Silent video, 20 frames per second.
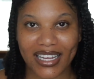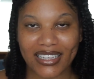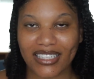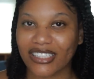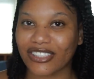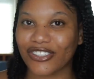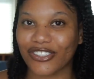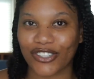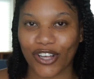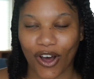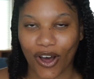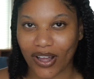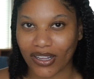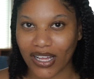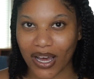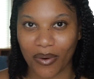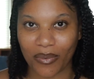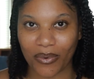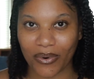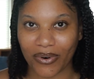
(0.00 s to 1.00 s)
and this is all
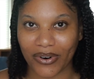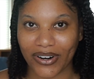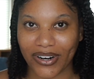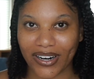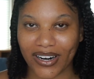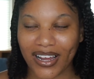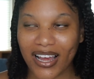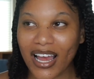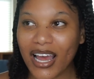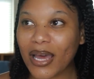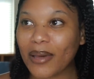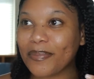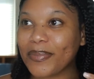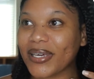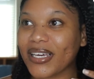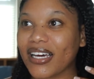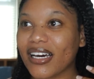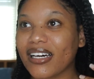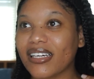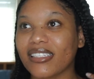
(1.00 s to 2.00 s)
I wore
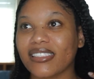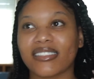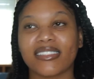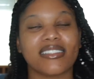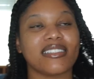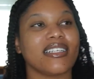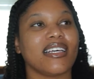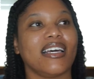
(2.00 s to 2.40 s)
because